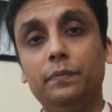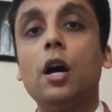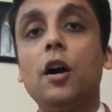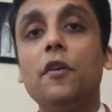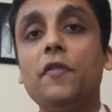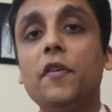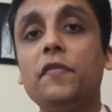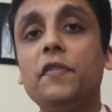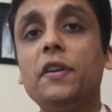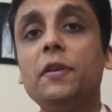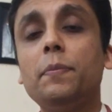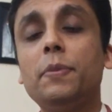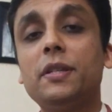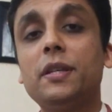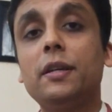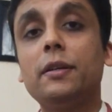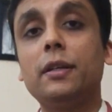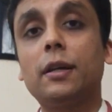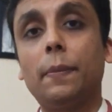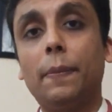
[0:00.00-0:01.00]
a
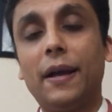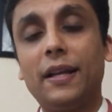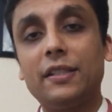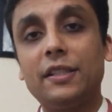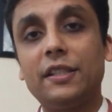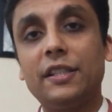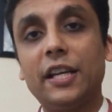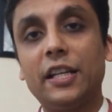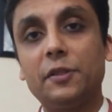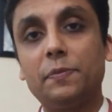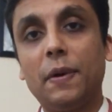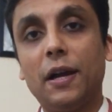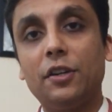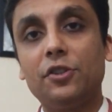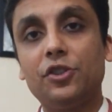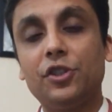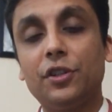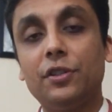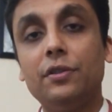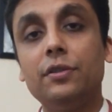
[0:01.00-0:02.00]
15% capacity
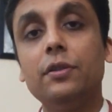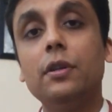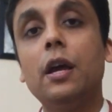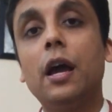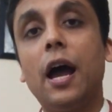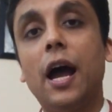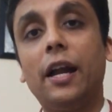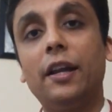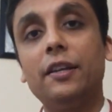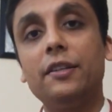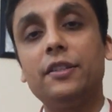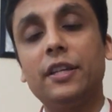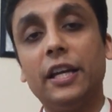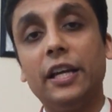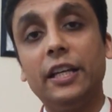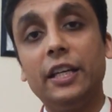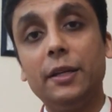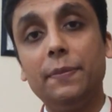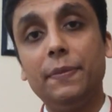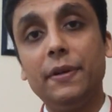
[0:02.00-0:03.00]
expansion at its
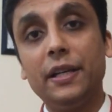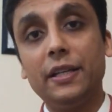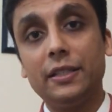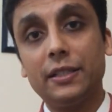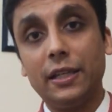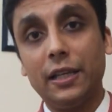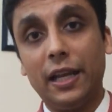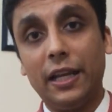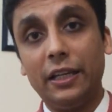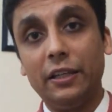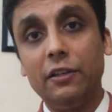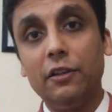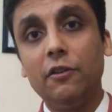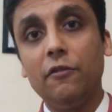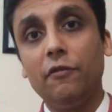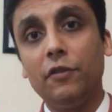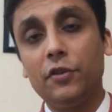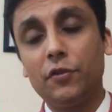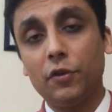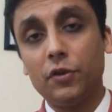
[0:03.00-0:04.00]
80 BS line,
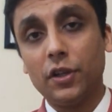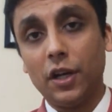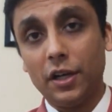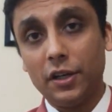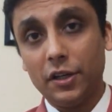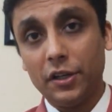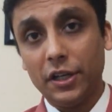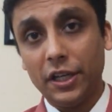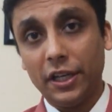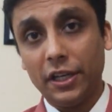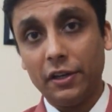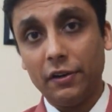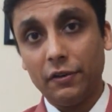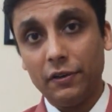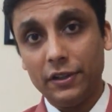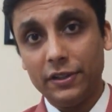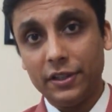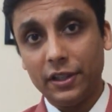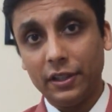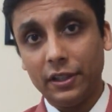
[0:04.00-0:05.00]
which was undertaken
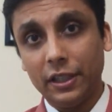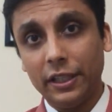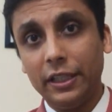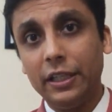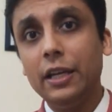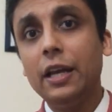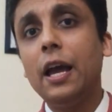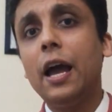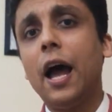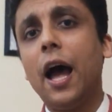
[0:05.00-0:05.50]
recently,